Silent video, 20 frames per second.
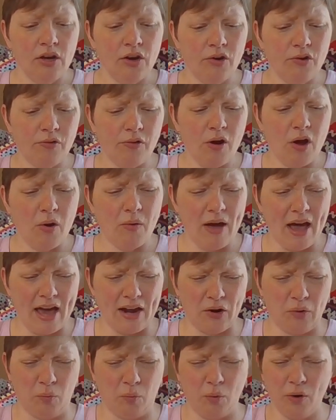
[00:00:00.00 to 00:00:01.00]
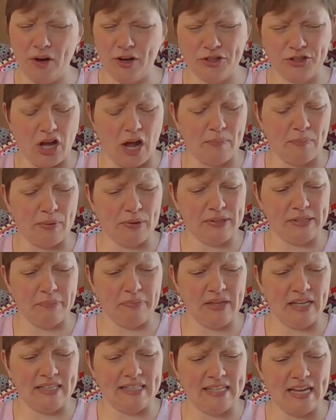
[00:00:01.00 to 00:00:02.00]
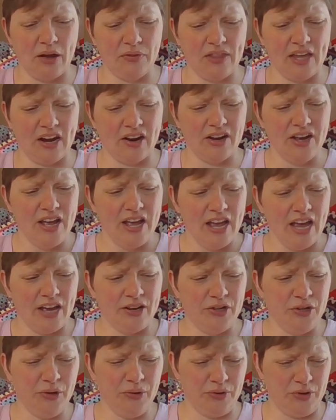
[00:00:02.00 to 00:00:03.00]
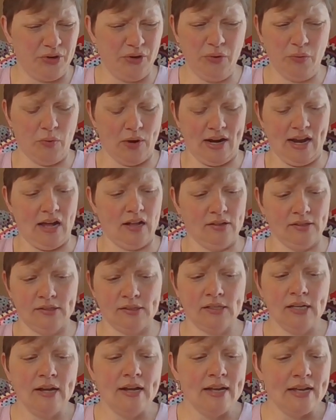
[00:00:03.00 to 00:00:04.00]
Crow had a workshop or something down there, and who knew what else?